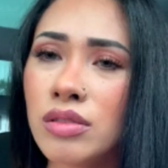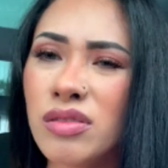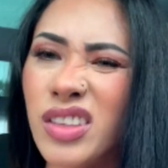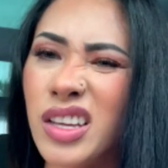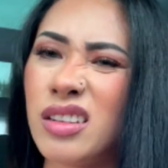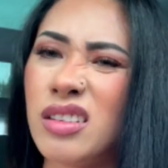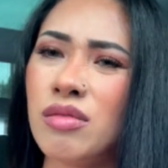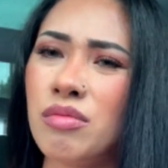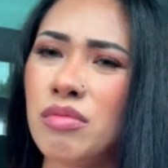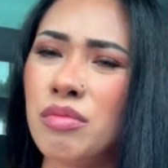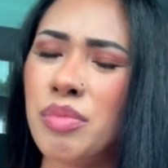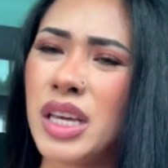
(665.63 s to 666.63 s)
than
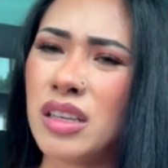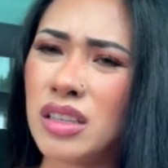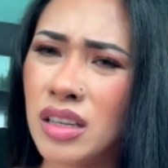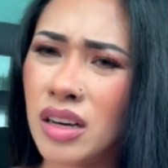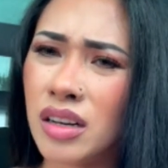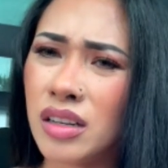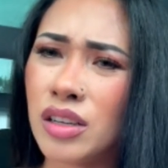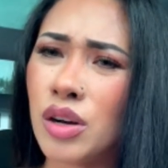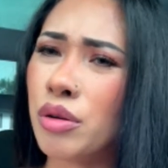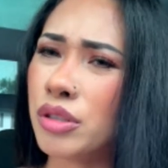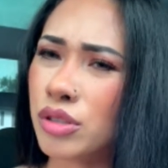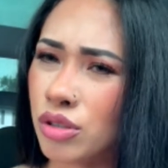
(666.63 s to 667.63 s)
being young and
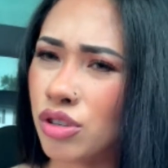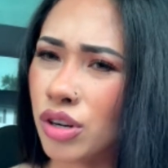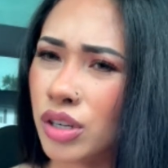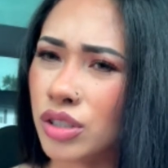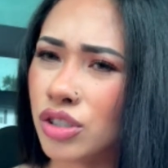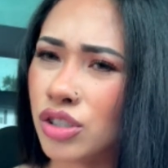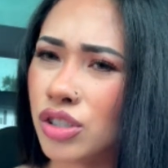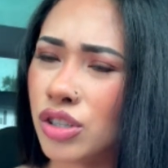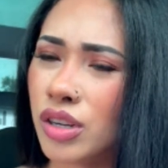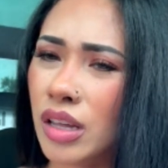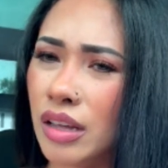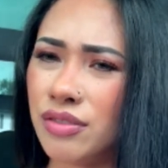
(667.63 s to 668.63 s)
going to church,
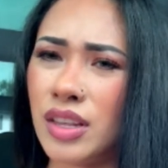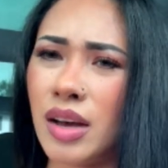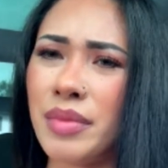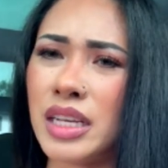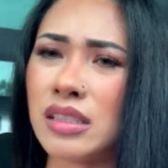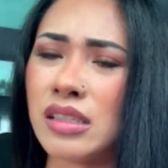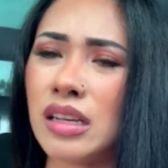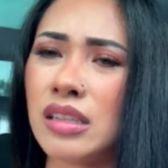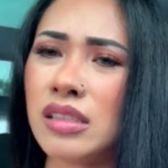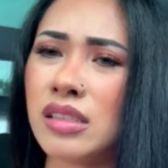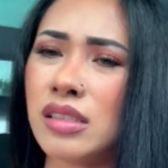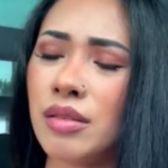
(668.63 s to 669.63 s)
if that makes
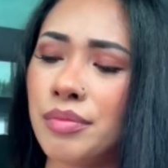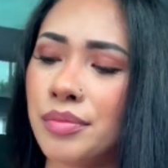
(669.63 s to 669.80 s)
sense.